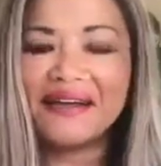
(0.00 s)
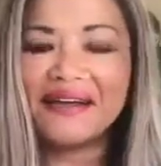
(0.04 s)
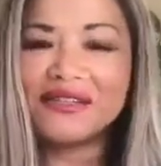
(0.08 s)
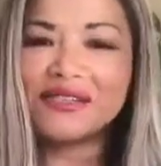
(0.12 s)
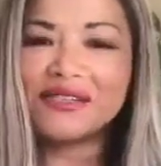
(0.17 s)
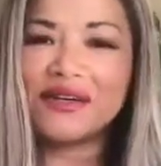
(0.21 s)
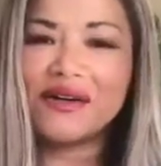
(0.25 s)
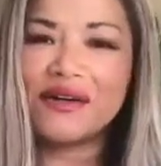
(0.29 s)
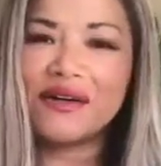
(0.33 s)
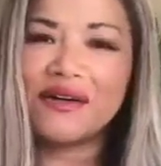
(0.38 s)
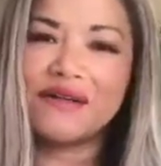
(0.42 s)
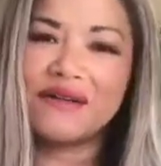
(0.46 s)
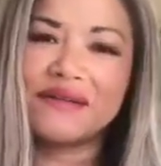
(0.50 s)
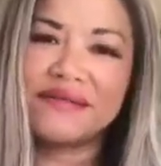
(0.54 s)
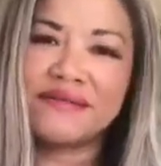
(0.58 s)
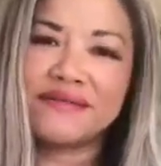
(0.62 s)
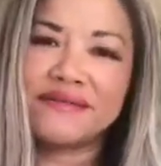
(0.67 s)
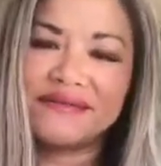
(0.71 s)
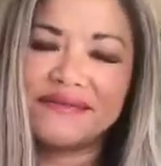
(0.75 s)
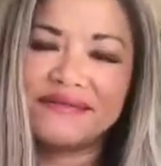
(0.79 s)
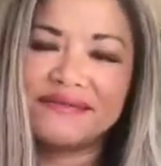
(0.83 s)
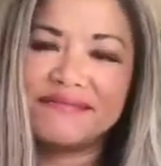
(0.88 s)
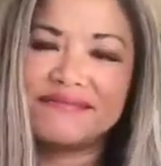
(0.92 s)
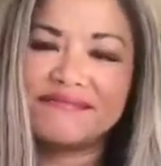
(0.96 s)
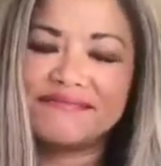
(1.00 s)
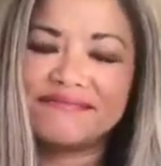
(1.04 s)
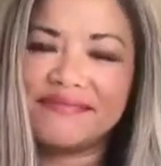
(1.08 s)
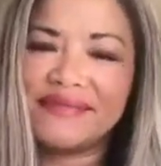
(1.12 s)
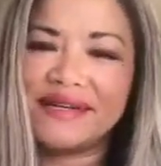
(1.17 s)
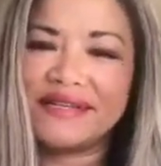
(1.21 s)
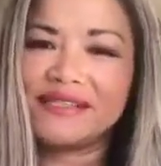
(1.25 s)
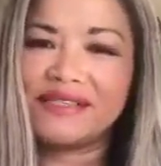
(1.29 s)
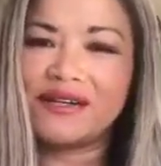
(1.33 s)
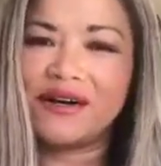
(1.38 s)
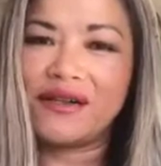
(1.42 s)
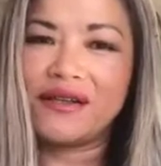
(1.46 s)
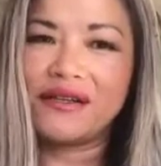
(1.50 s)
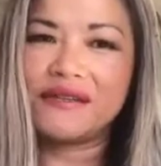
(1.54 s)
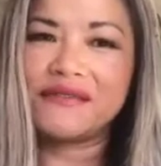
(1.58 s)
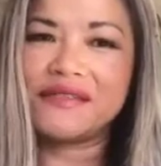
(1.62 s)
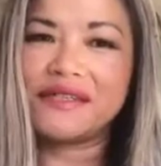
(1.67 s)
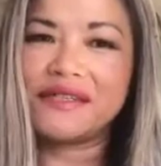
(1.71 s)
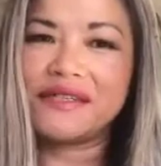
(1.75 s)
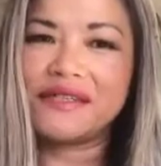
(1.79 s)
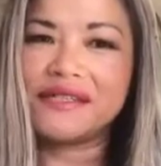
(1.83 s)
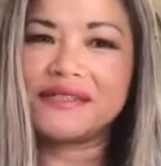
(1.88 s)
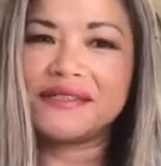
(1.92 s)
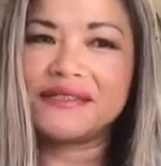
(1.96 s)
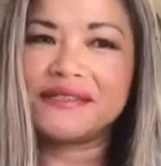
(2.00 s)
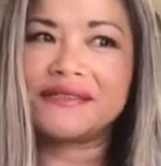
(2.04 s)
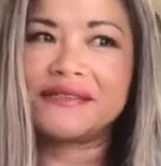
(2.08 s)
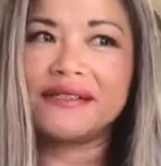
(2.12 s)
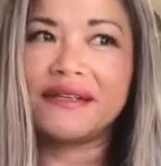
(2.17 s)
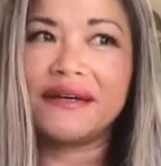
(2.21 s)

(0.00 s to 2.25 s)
It's all of us.